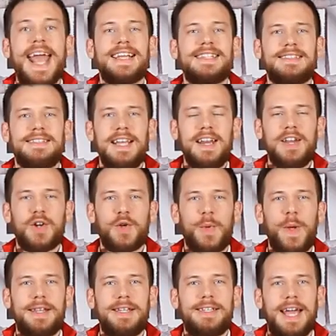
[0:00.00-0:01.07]
Exterior
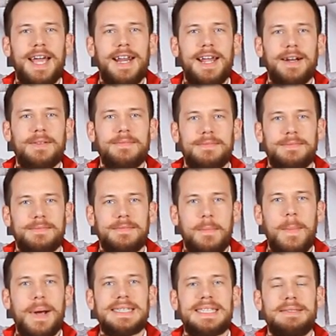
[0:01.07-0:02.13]
Quick Detailer,
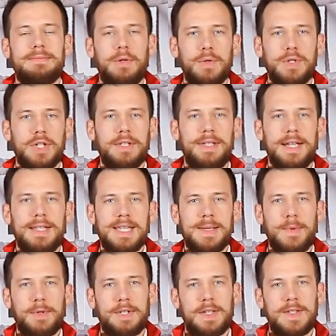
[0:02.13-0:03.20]
maximum gloss and
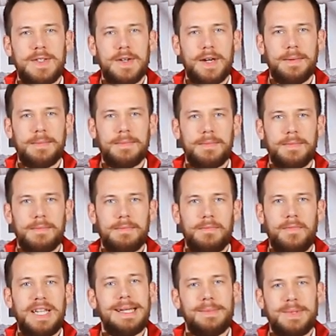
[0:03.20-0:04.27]
protection. Let's check
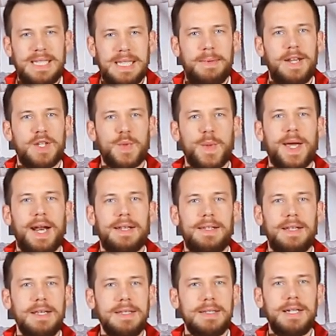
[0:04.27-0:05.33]
out together its
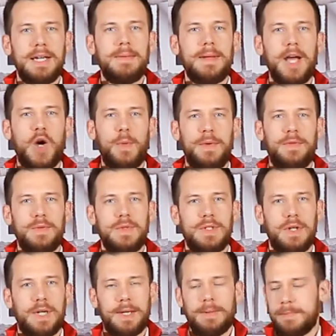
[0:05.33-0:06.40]
characteristics and how it
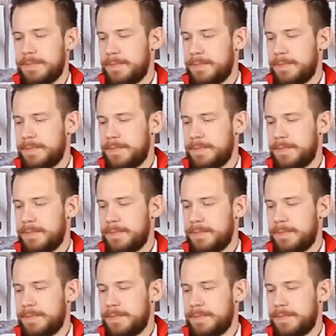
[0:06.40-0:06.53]
works.